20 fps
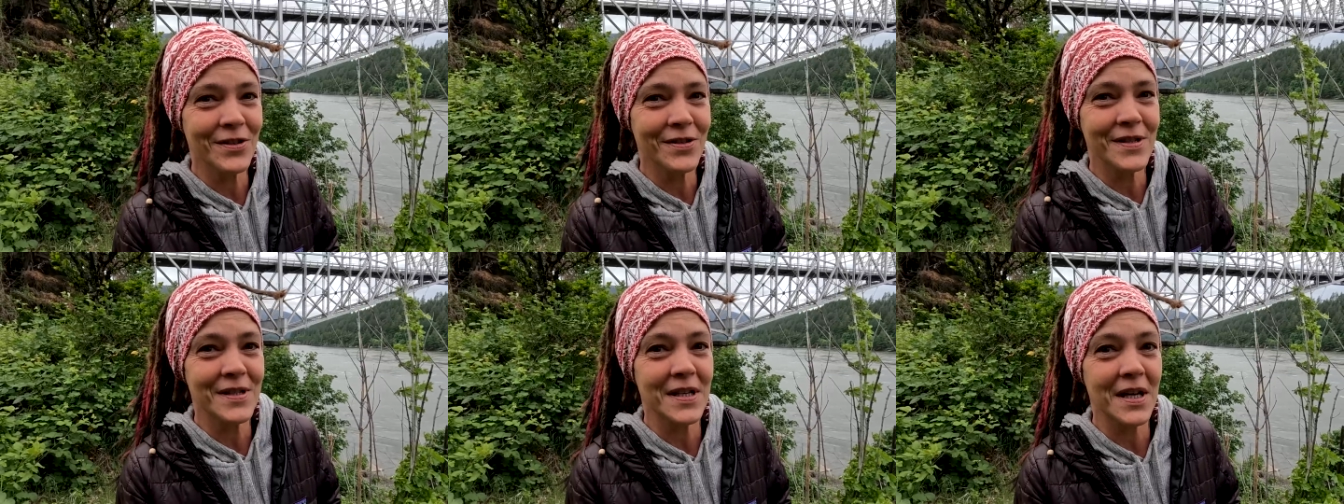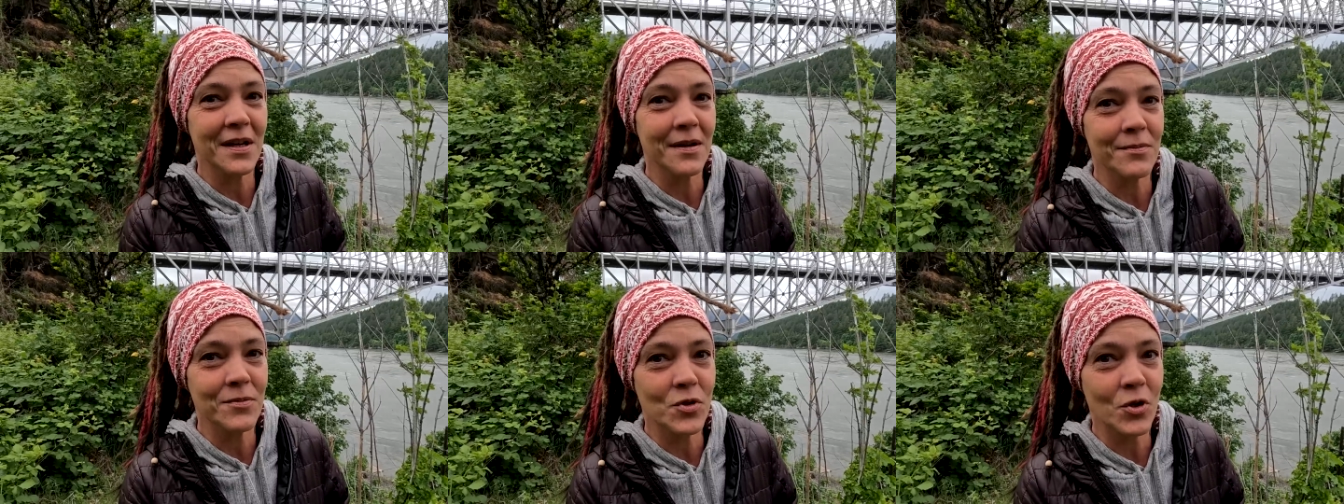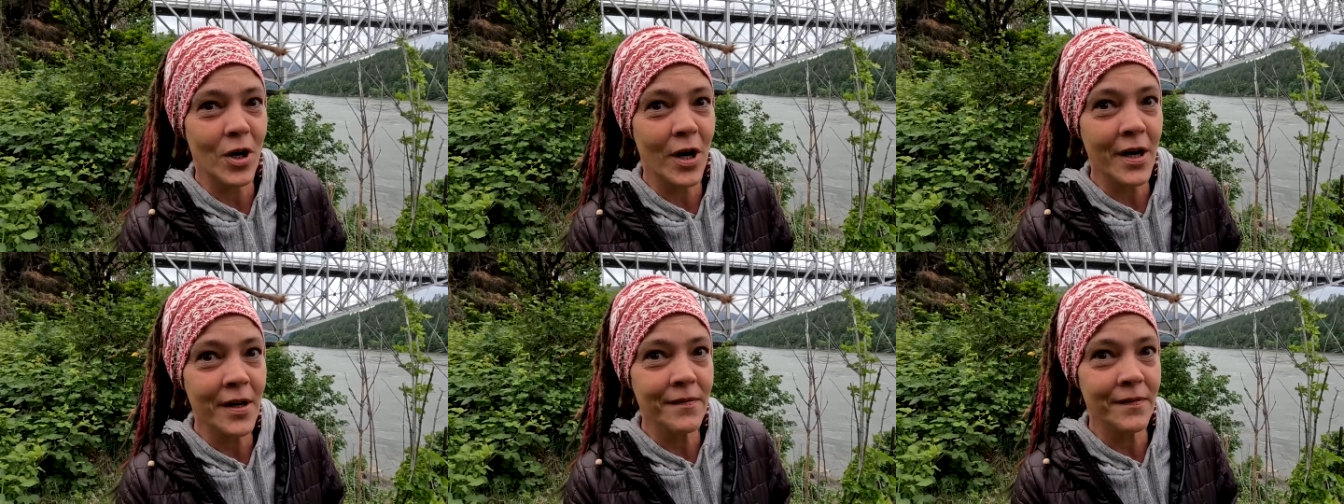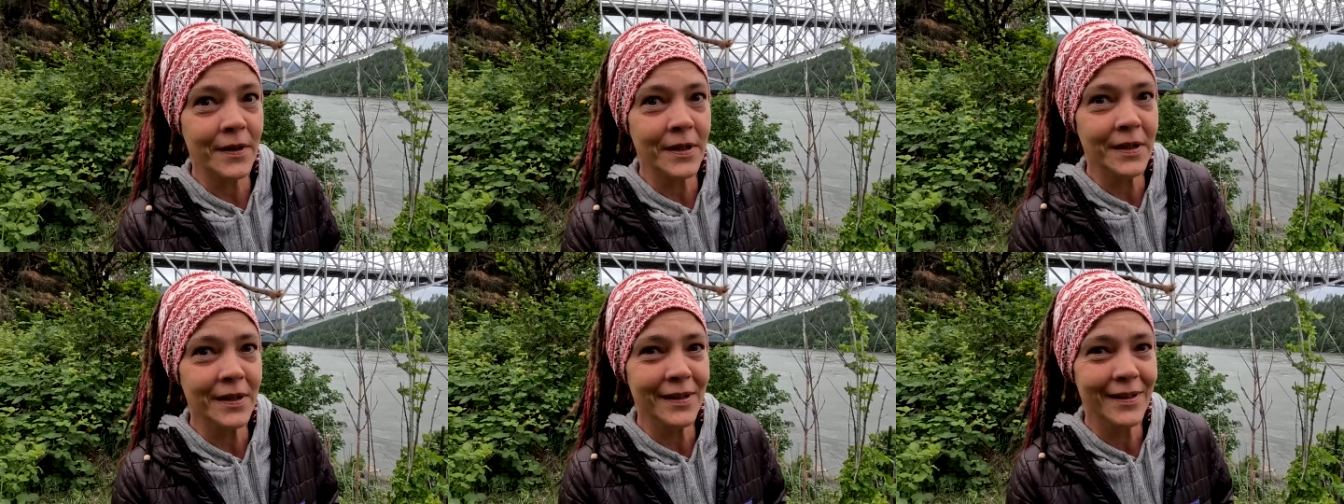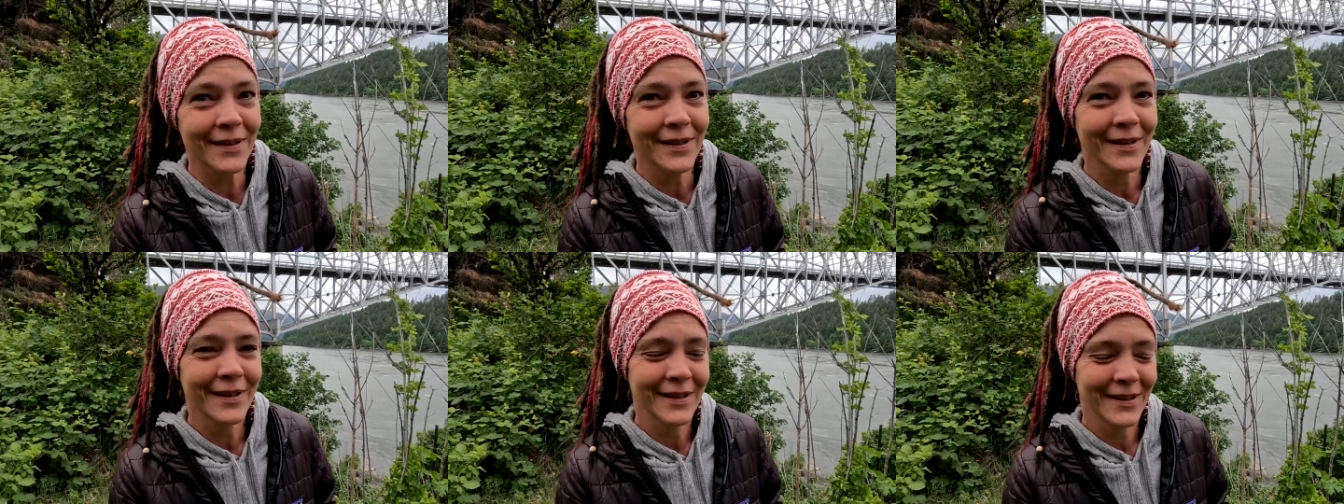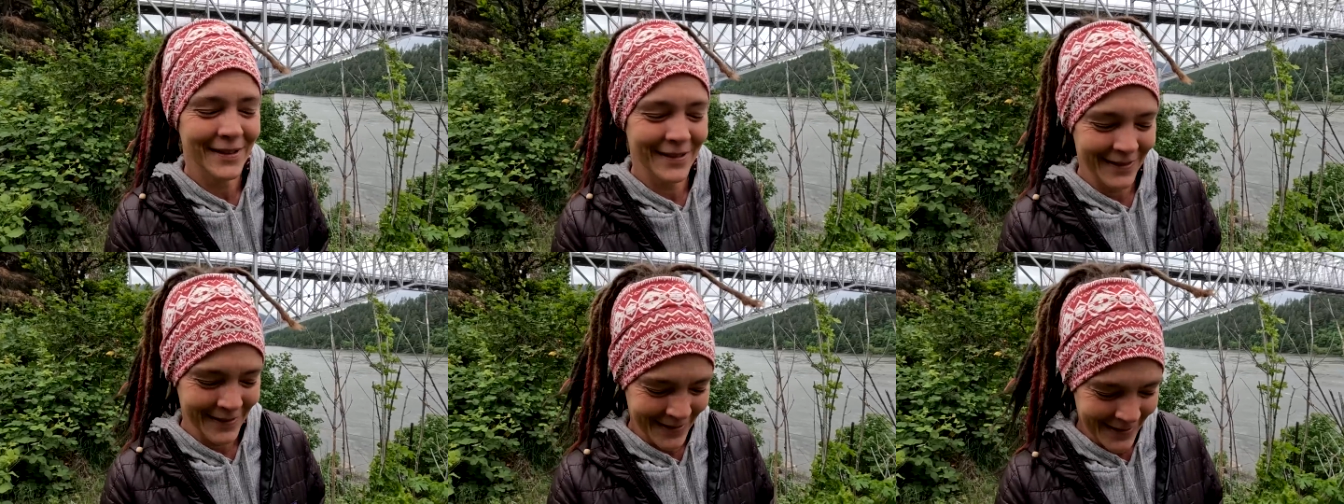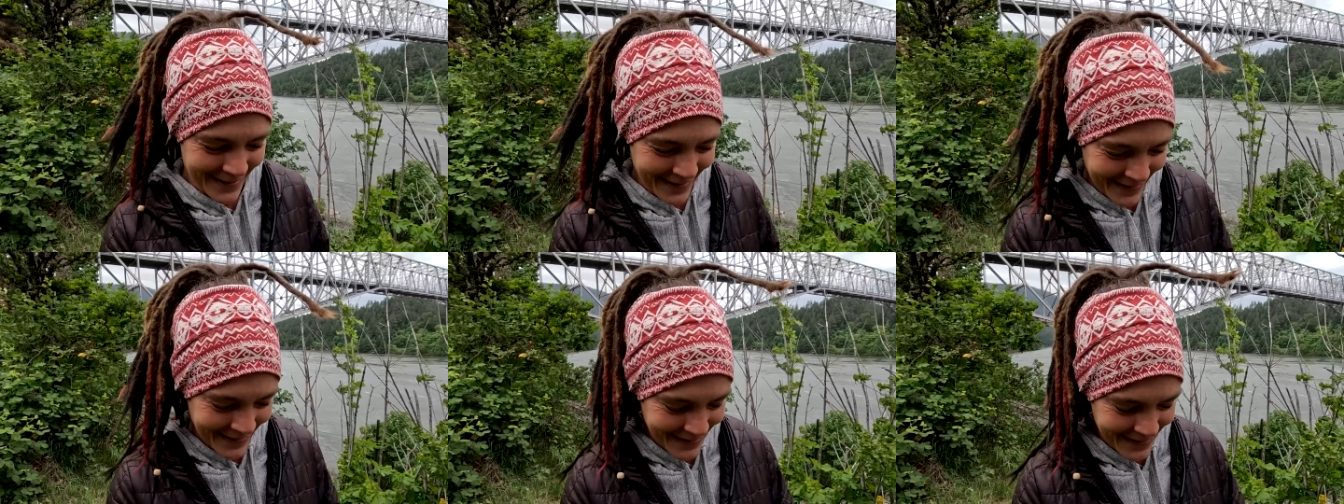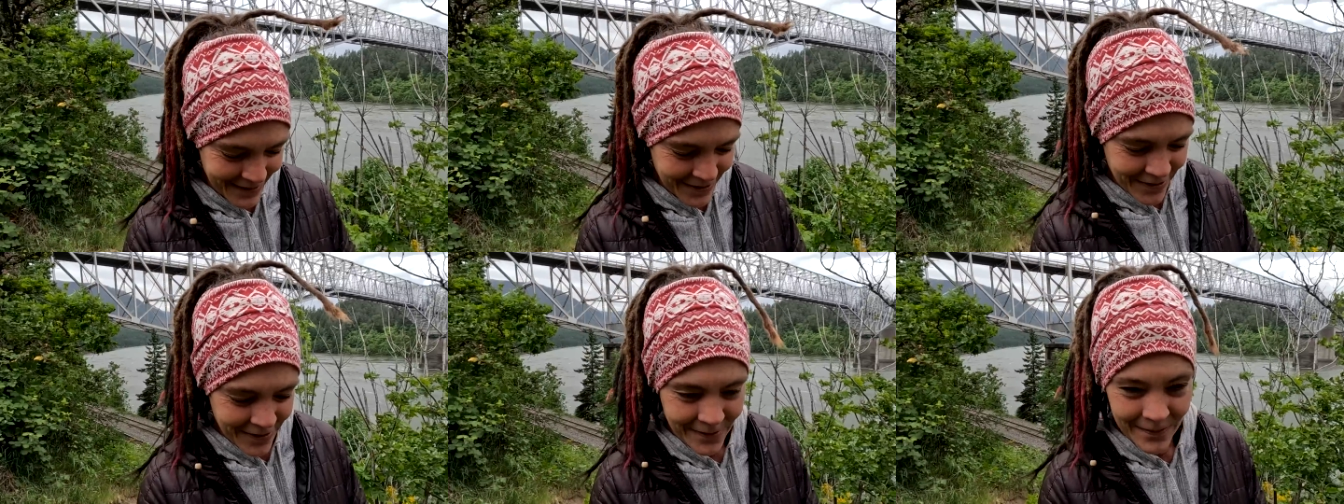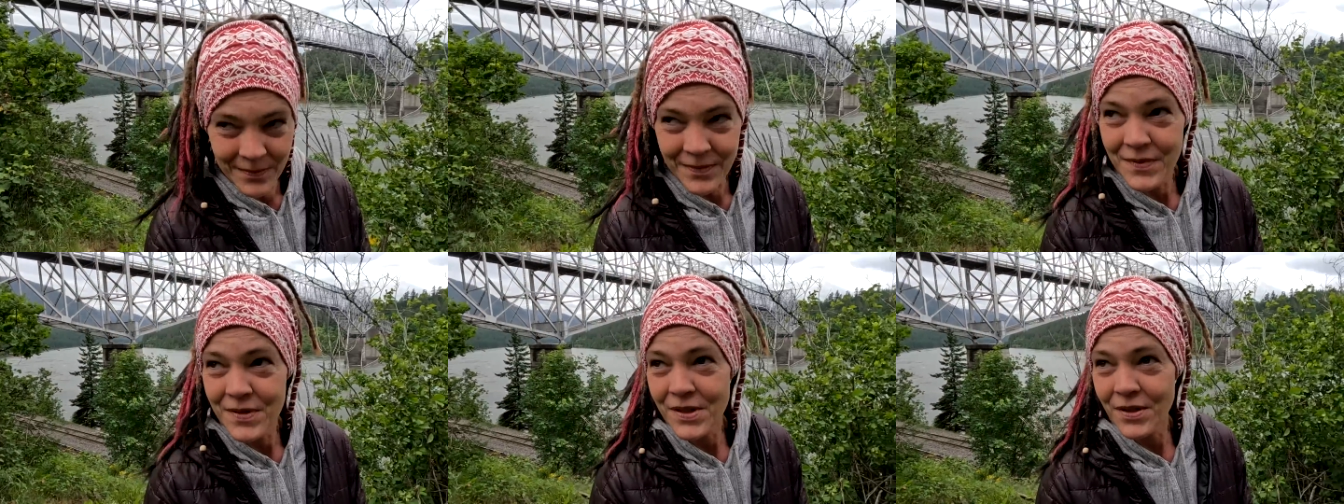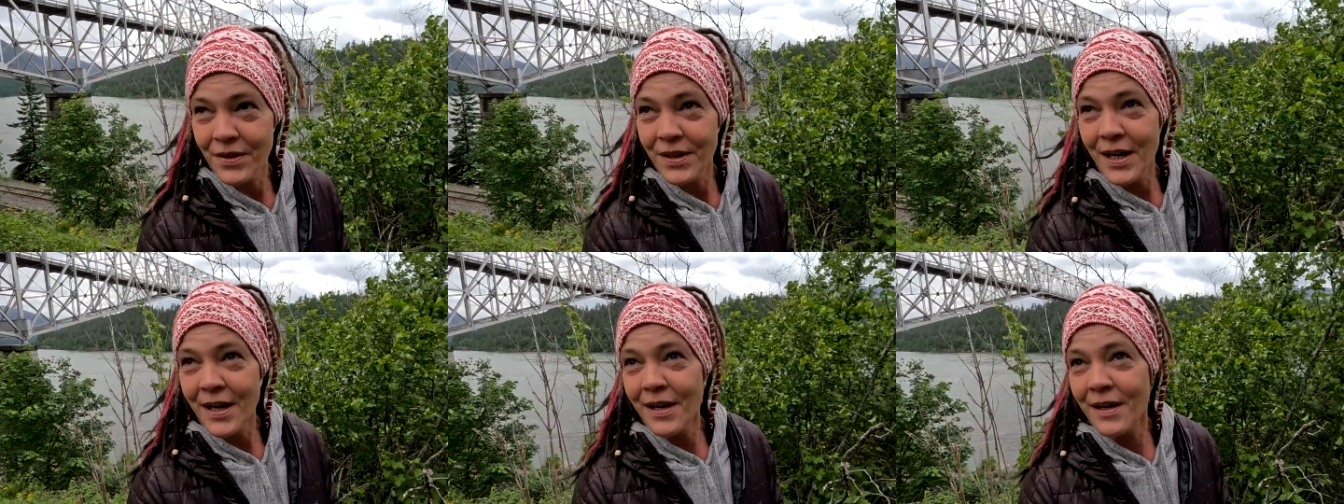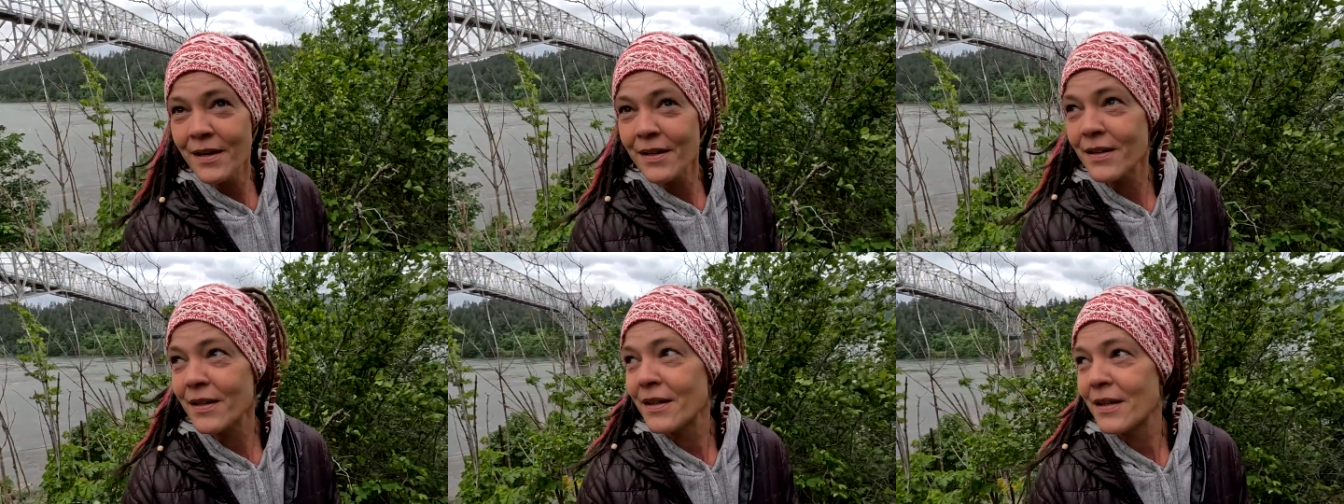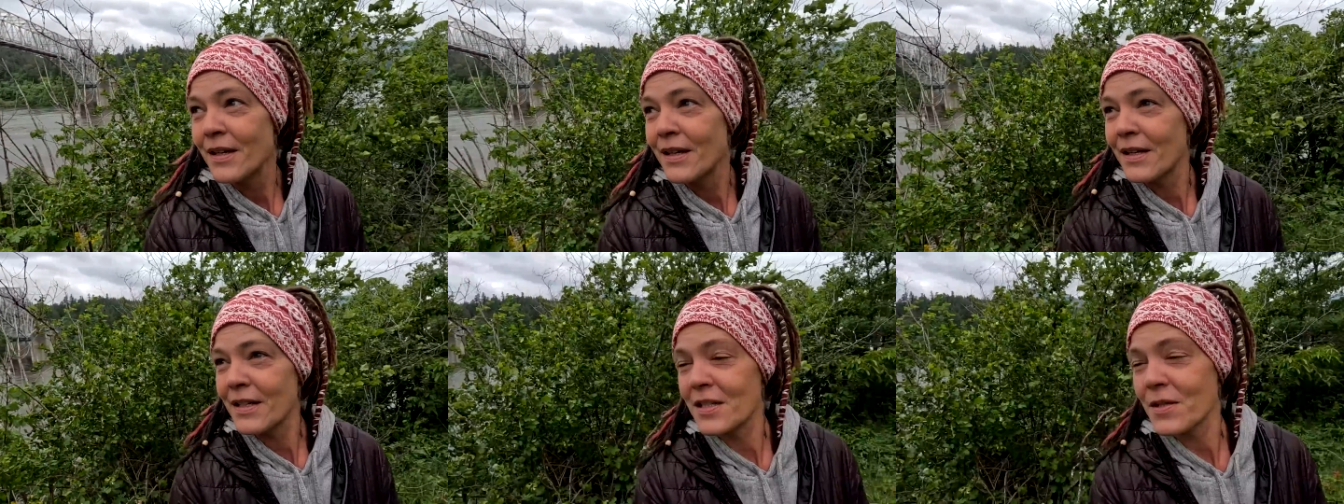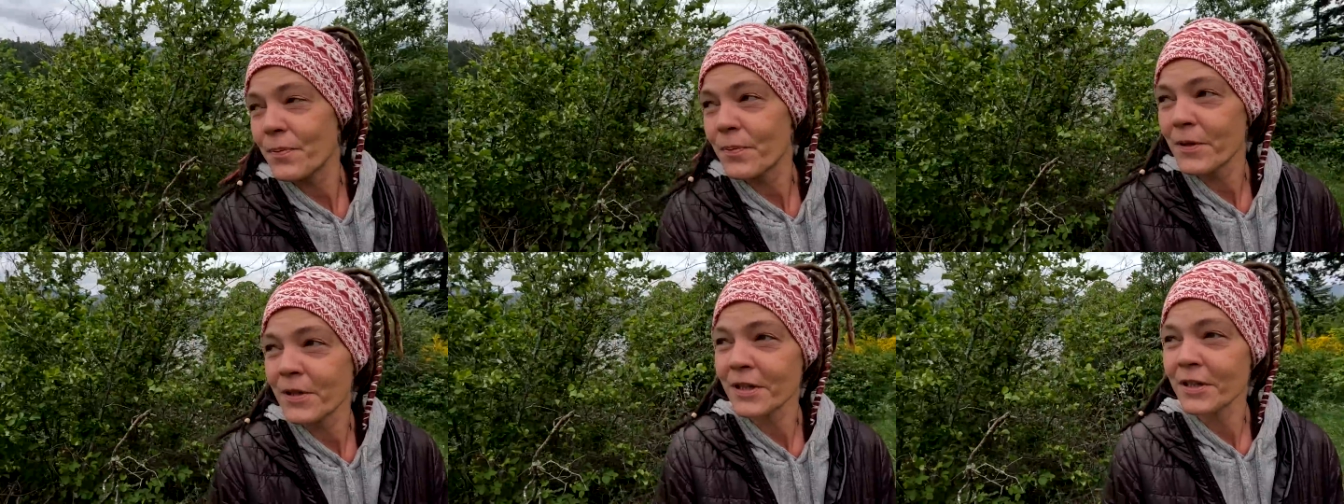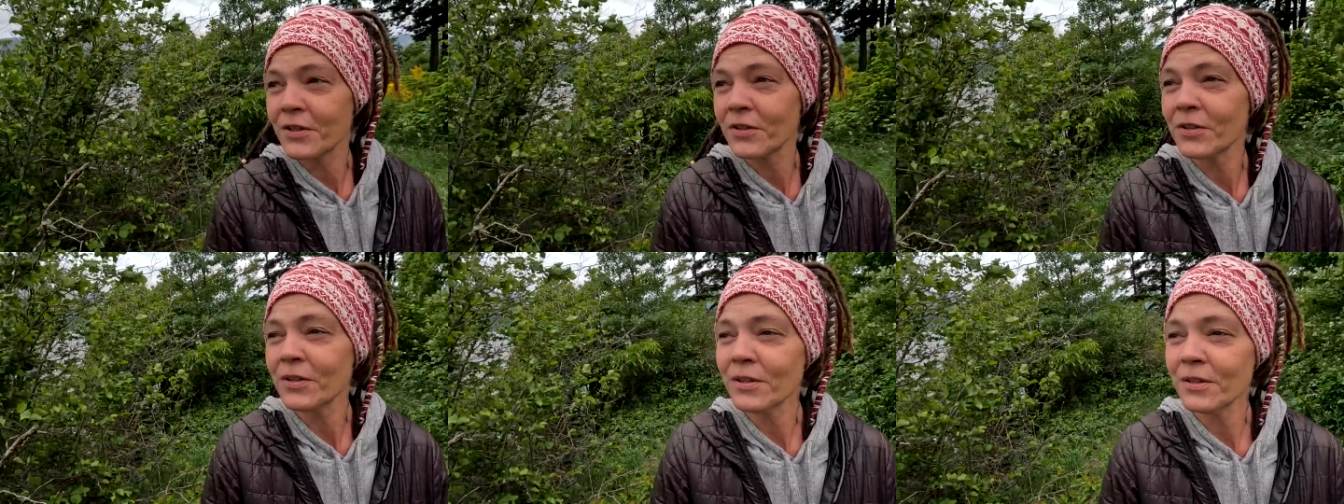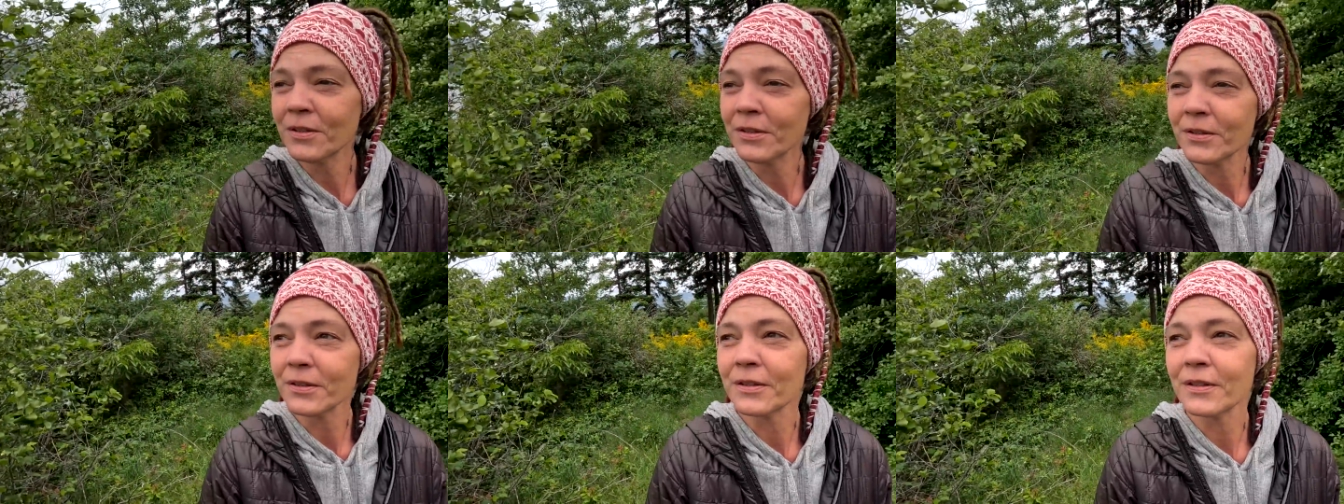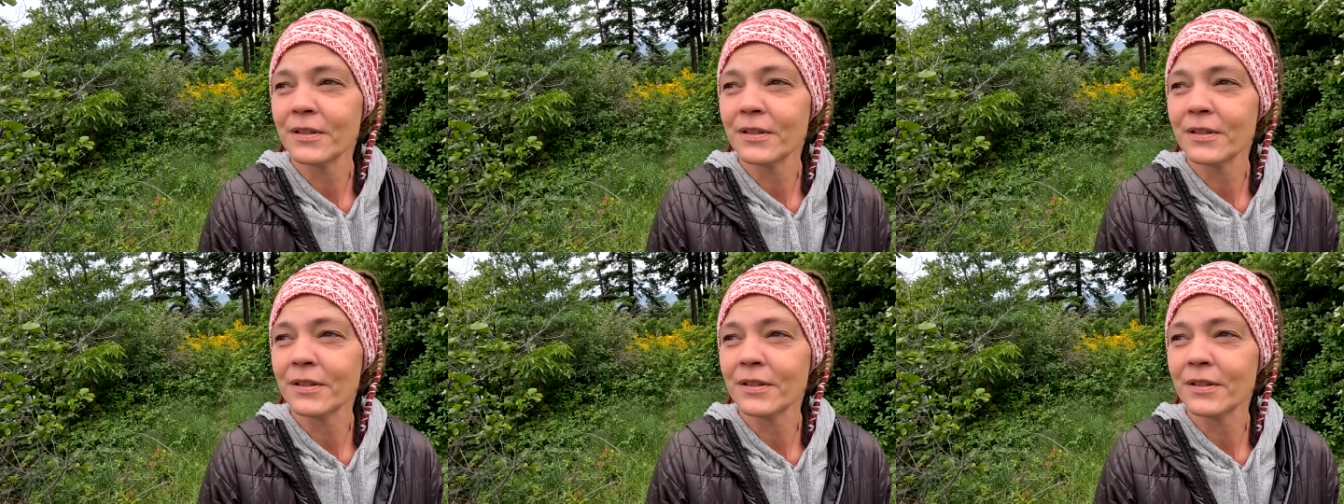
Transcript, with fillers: Instead I'm driving. So yeah, it's pretty cool.